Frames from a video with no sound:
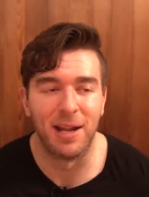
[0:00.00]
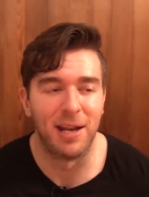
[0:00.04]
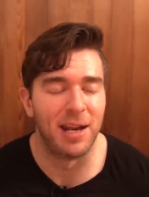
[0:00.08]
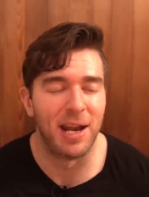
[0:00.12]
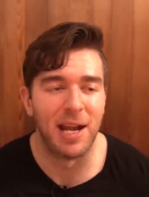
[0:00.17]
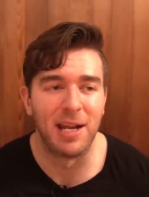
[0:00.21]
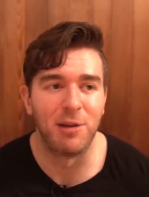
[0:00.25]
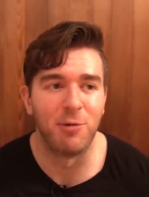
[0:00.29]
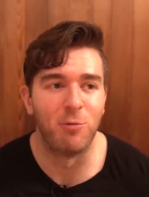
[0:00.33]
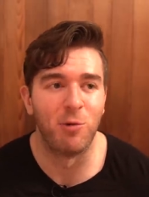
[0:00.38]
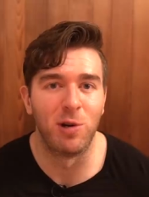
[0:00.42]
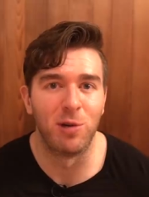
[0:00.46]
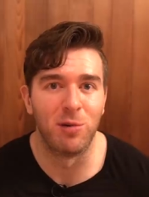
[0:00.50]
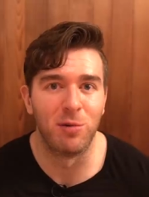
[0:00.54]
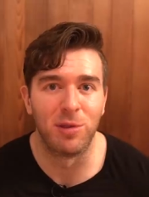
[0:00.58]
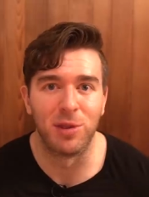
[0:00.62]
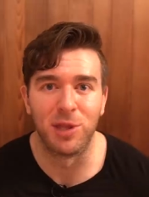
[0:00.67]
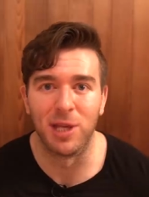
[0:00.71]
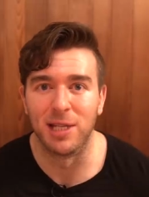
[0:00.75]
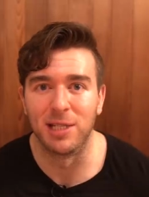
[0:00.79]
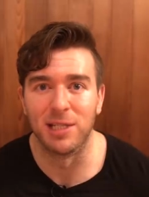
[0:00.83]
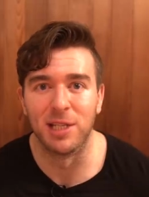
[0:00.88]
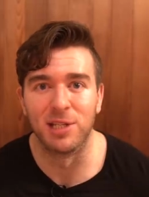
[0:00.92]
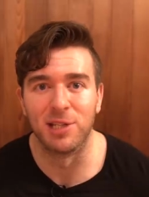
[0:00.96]
And anyone who
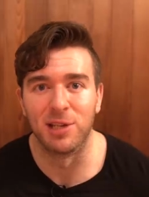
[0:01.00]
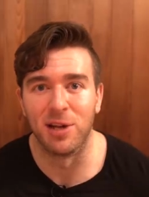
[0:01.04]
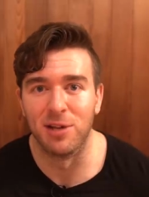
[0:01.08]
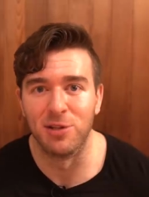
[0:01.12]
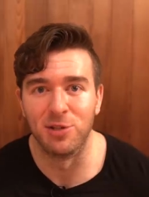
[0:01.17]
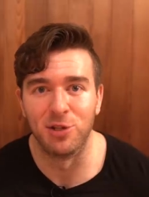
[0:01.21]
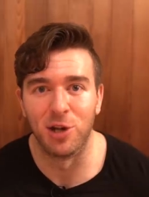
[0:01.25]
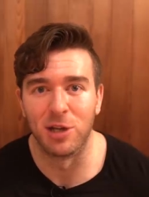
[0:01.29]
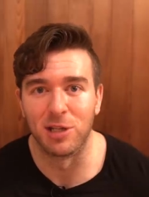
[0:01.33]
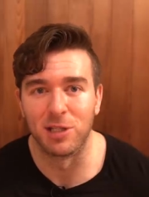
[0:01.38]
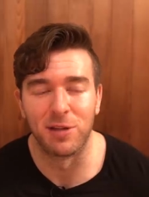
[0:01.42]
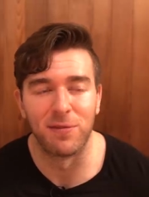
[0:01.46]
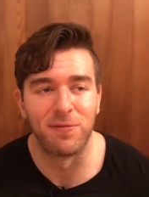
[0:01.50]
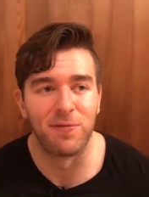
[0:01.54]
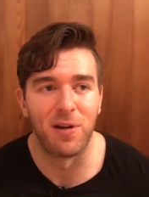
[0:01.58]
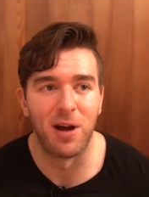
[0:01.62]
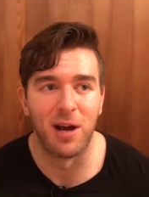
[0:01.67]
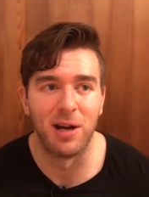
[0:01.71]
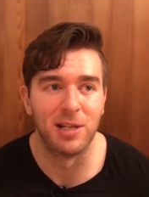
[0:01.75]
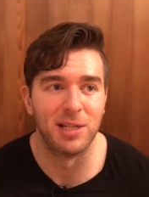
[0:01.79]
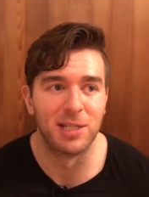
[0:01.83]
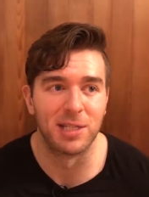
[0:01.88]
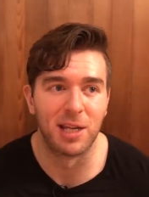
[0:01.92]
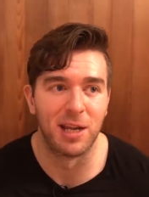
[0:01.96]
thinks it's
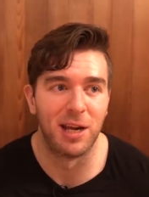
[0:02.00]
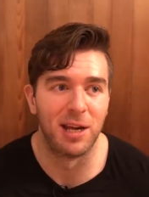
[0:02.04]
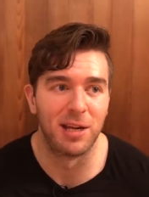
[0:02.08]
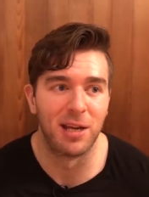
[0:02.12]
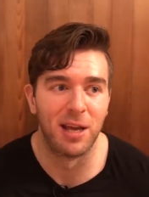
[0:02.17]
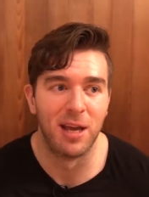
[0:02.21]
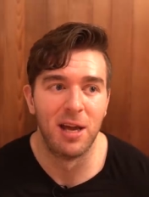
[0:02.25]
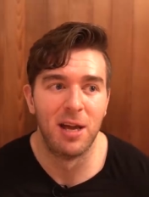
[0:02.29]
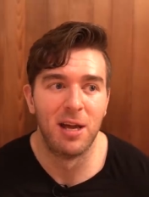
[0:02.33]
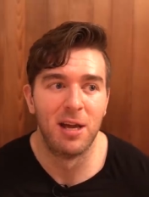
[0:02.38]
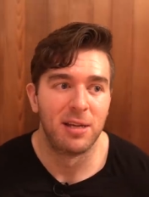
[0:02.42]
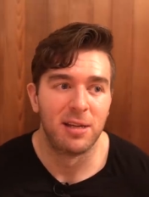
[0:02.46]
unjustified is like,